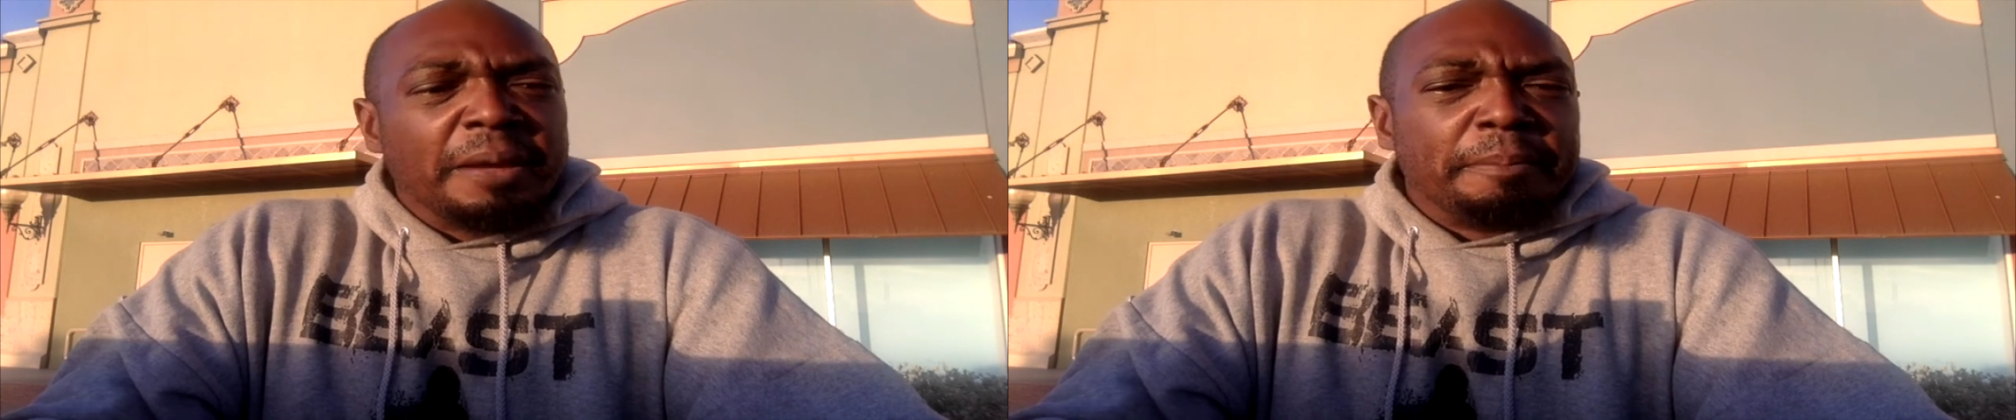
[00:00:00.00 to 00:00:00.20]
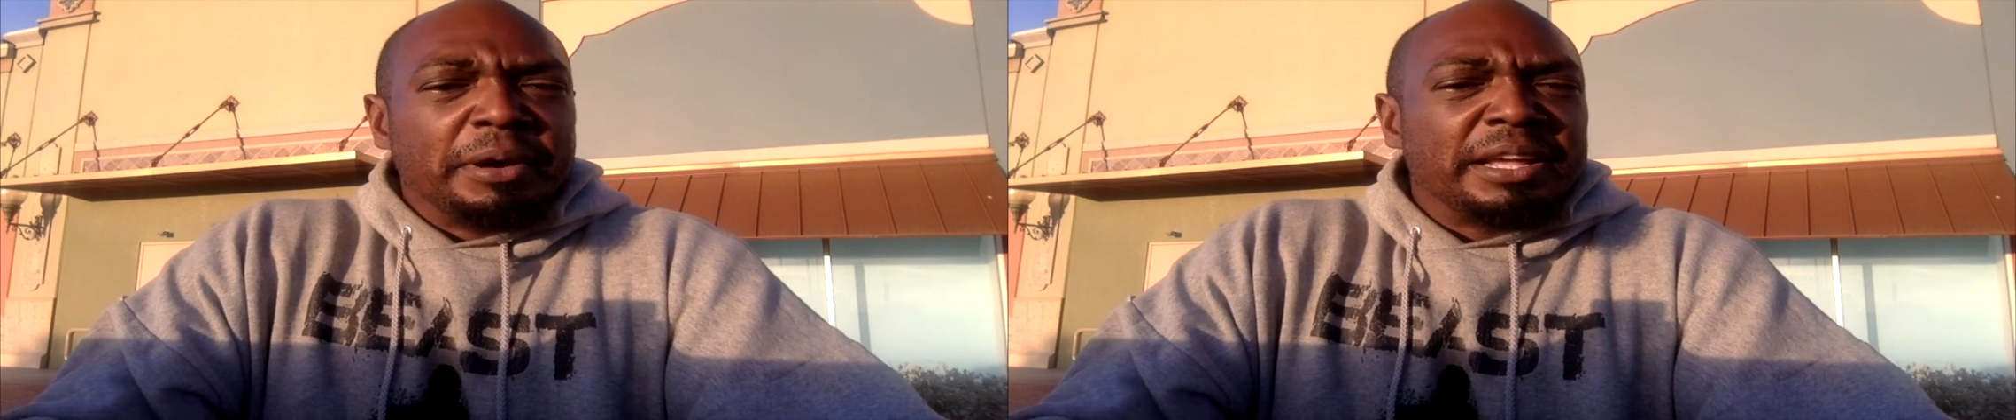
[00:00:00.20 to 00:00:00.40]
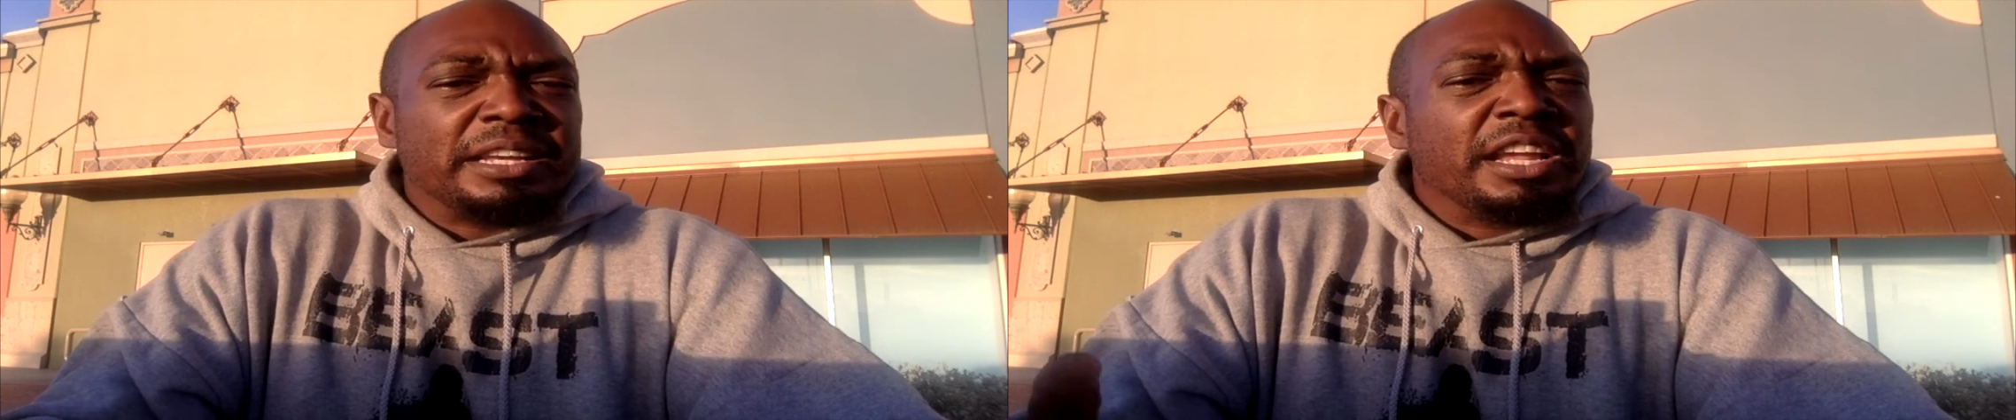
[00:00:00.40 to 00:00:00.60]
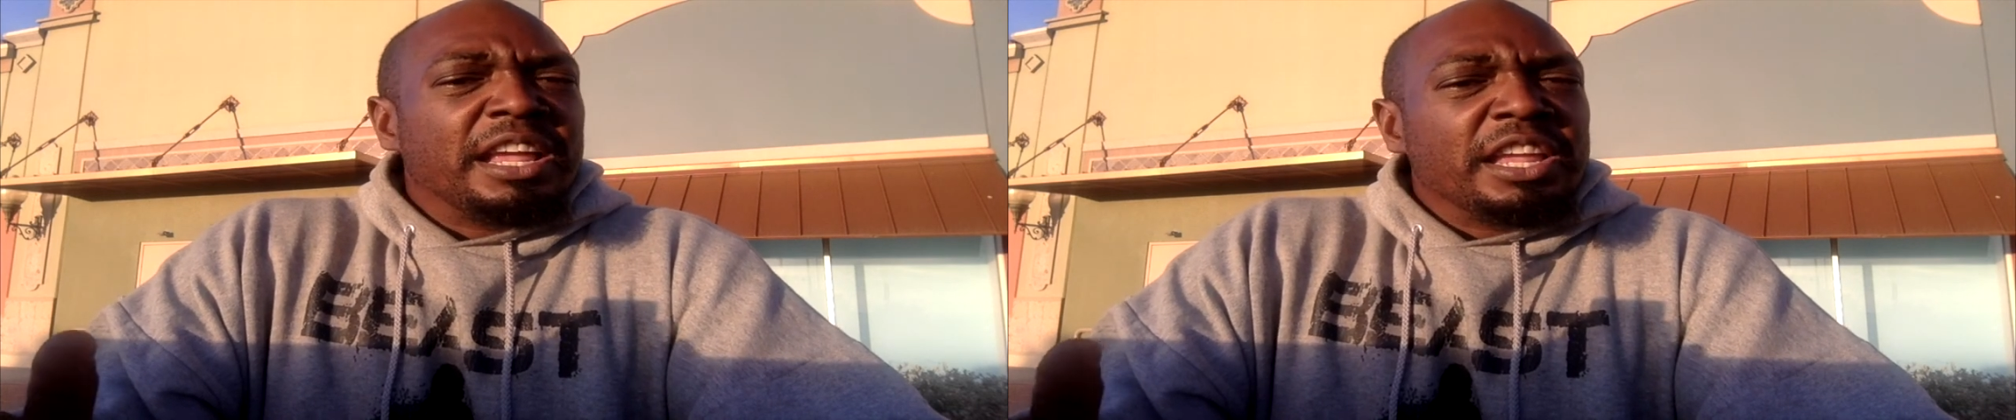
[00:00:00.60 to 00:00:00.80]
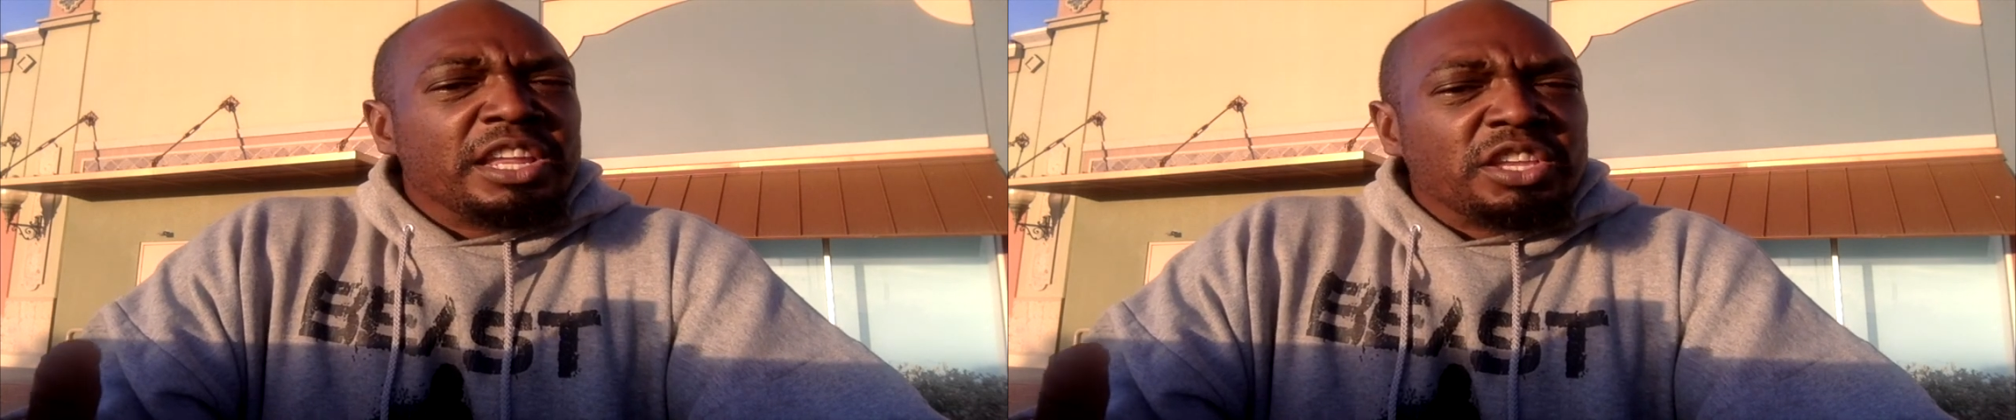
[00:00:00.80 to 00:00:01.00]
but
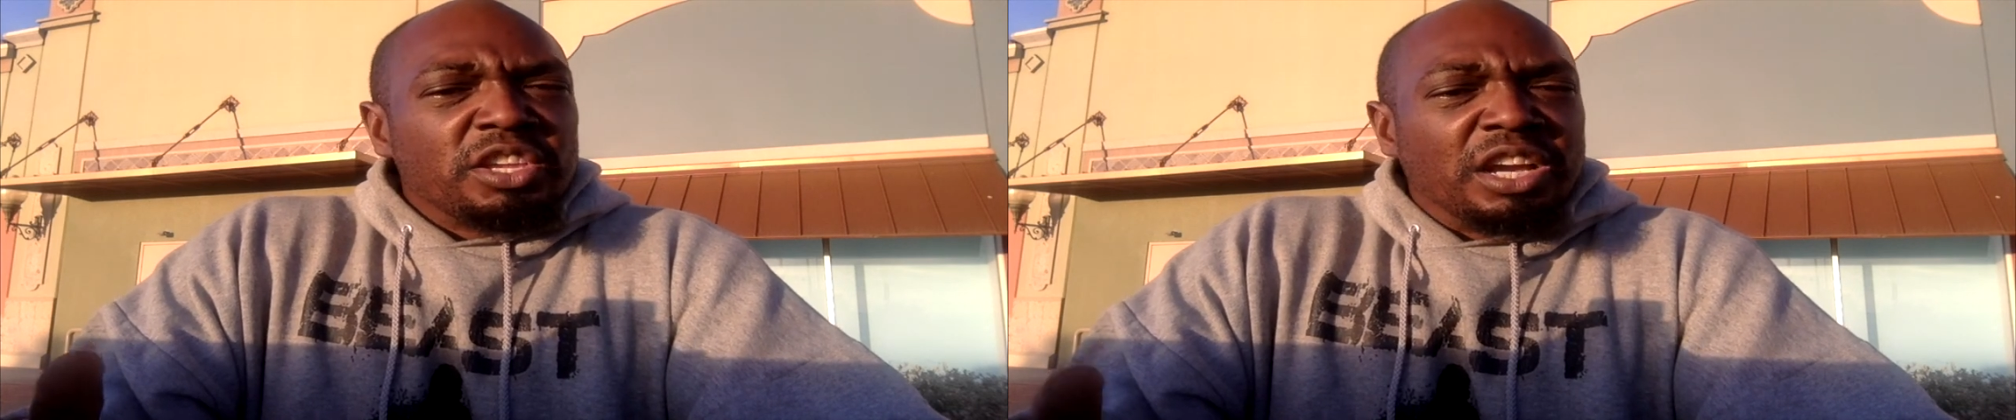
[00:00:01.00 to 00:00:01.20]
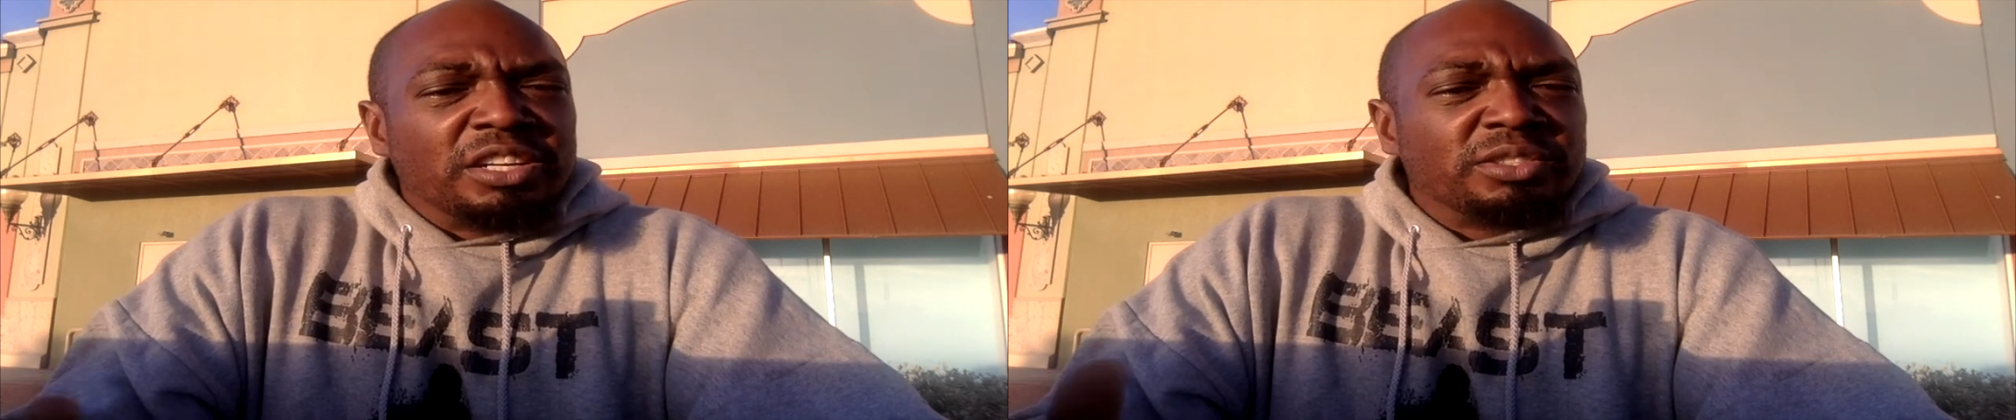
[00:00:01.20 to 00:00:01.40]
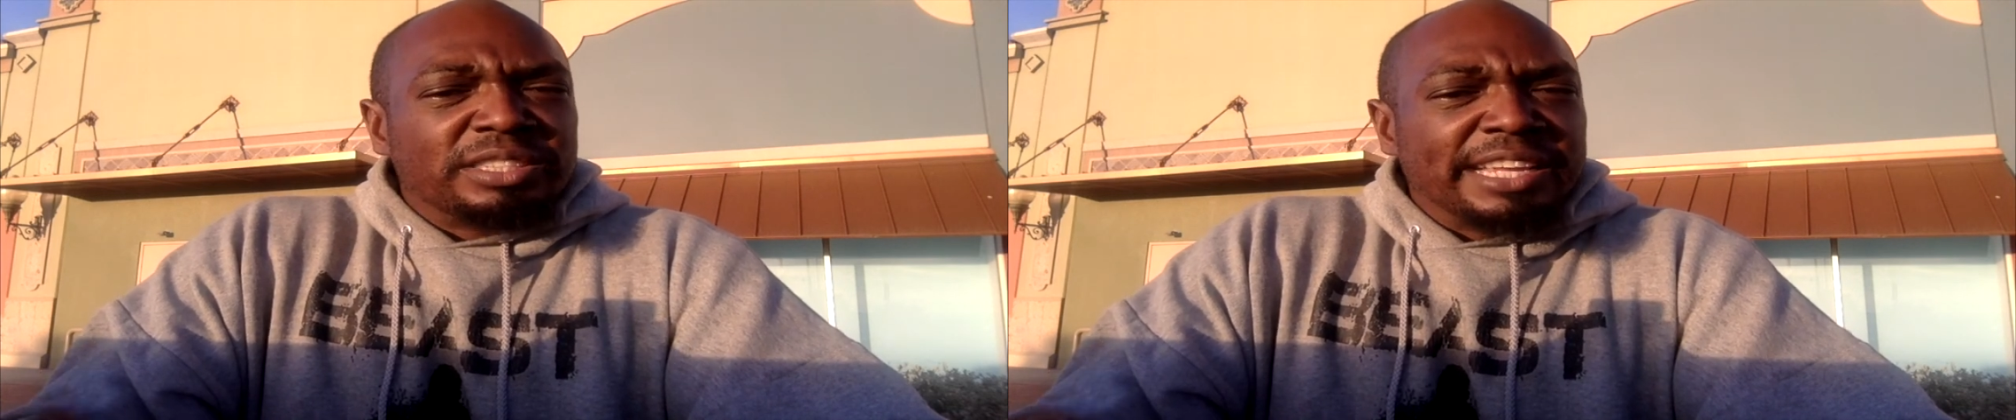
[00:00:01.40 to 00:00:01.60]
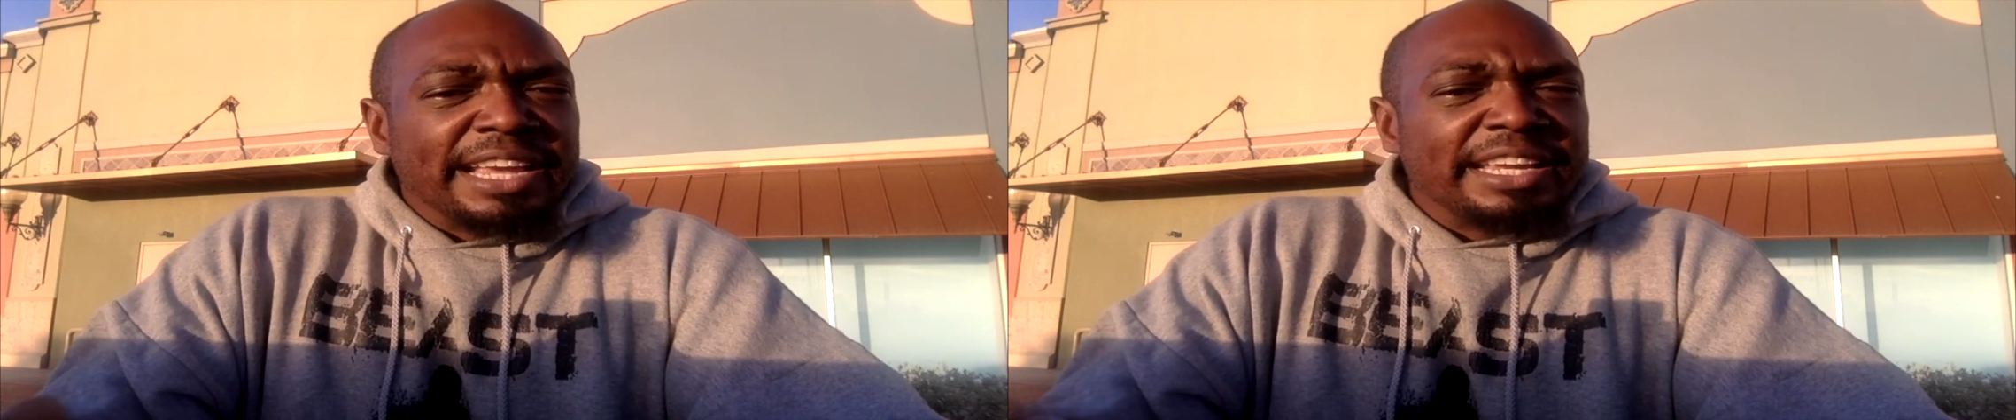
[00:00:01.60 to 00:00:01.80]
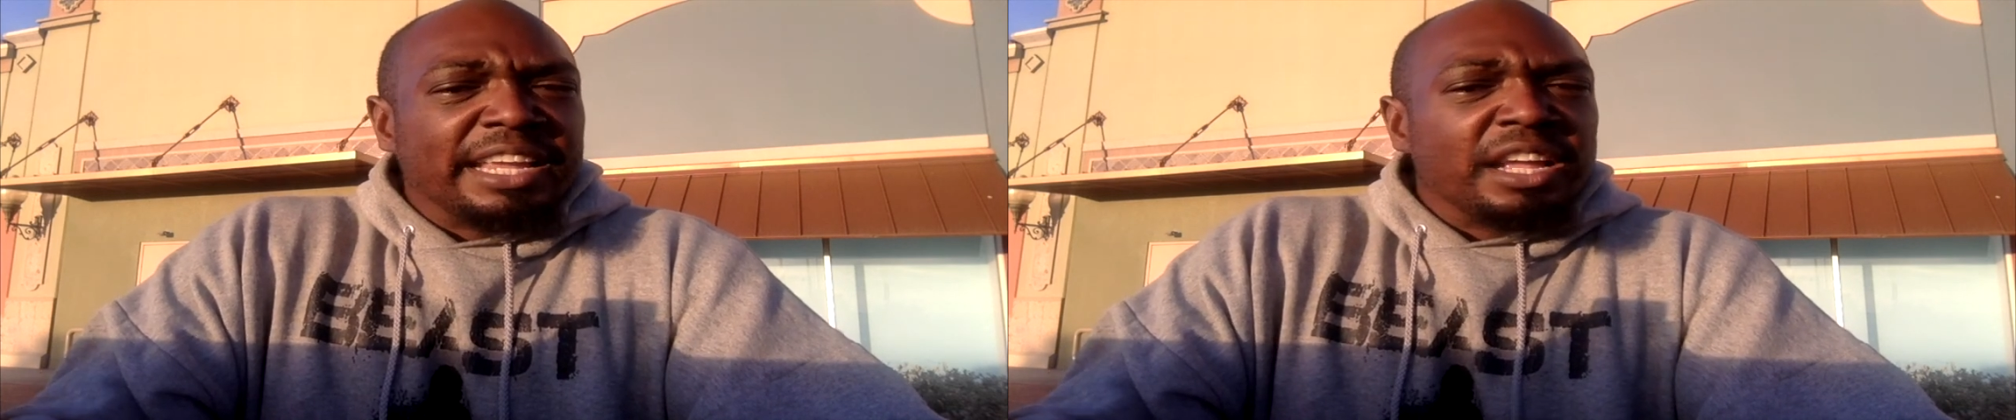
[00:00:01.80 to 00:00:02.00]

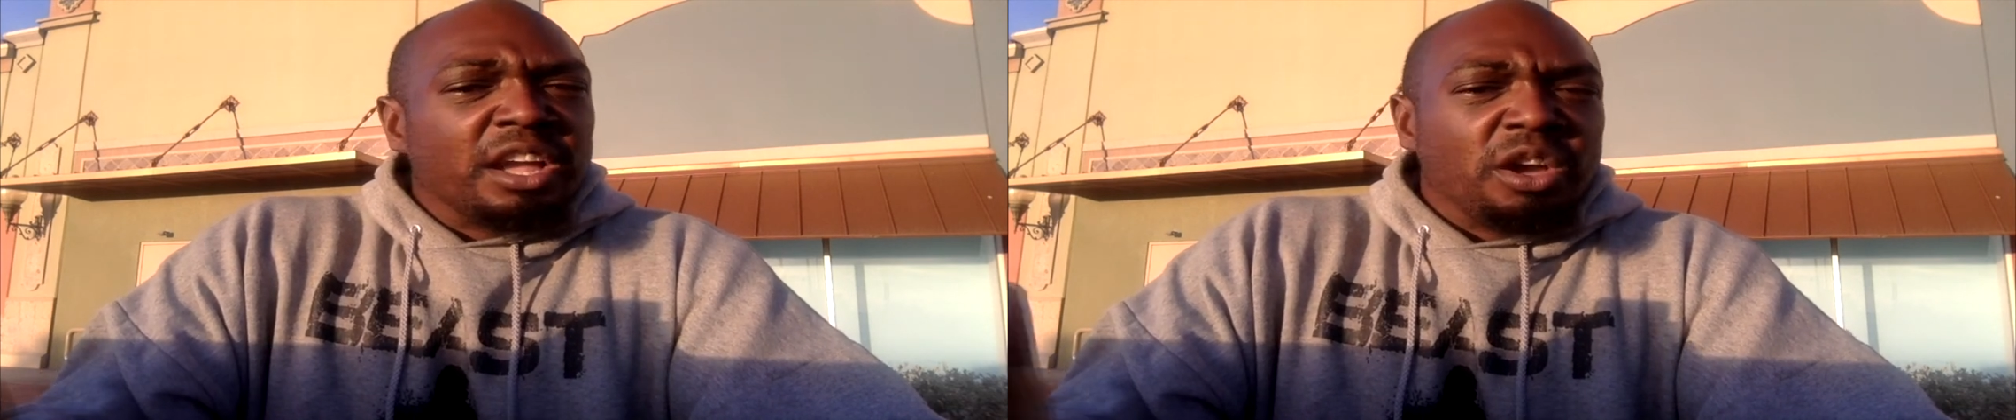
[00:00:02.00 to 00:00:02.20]
understanding